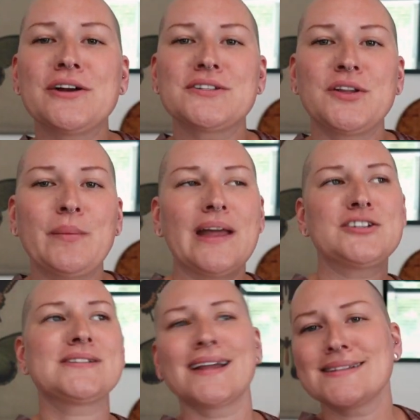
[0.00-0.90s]
gears a little
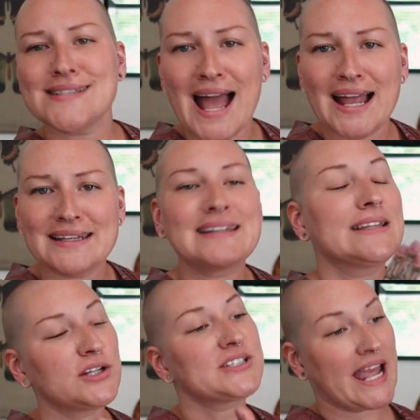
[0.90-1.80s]
bit, just like a side
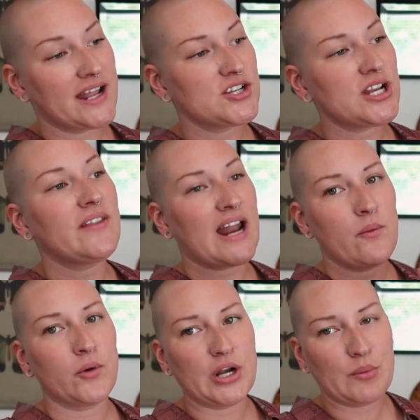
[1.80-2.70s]
little tangent that I
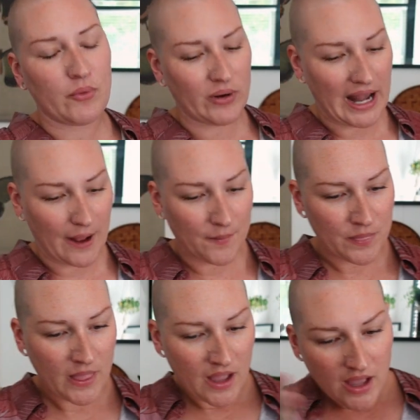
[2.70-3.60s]
wanted to point out.
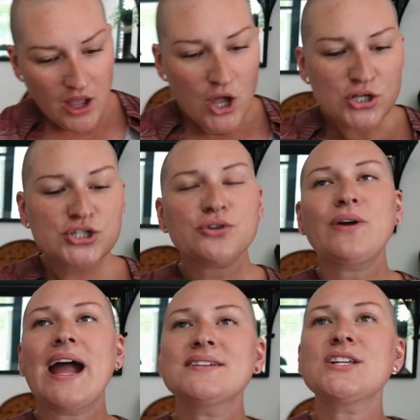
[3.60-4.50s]

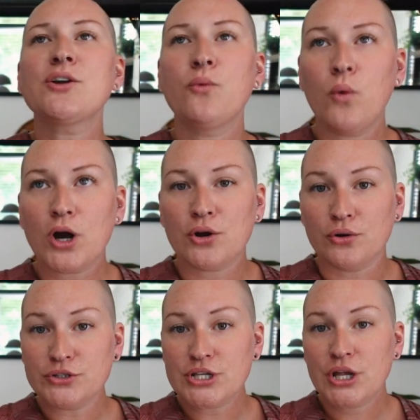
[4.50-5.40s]
Jurassic
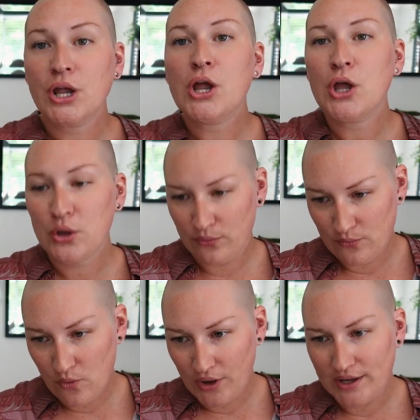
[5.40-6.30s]
World
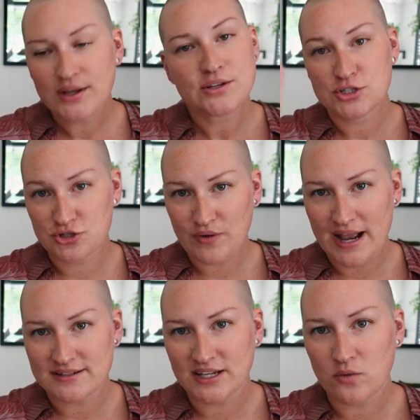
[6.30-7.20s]
1,
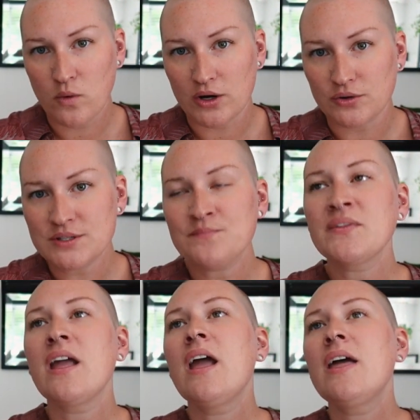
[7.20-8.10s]
Jurassic World.
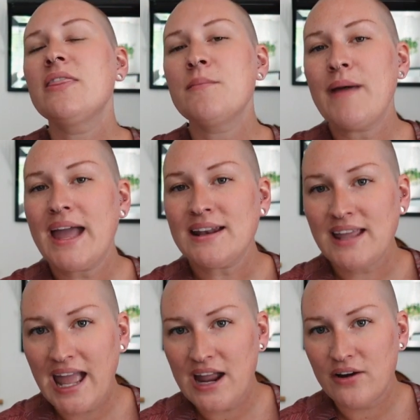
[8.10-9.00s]
The main
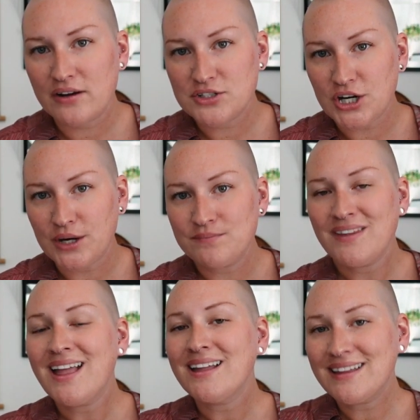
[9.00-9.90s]
character,
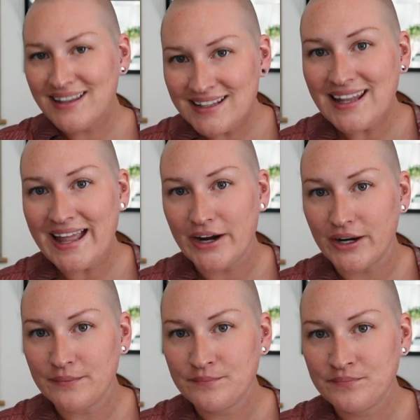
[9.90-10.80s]
Claire,